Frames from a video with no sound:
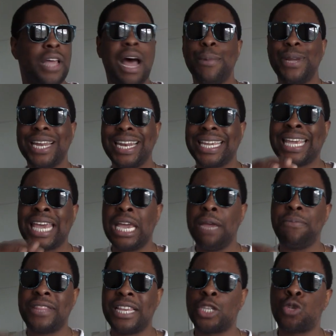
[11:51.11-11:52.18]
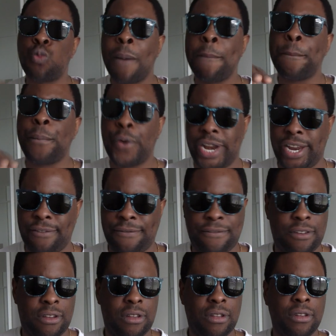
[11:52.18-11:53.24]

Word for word: I'm going to keep this one brief.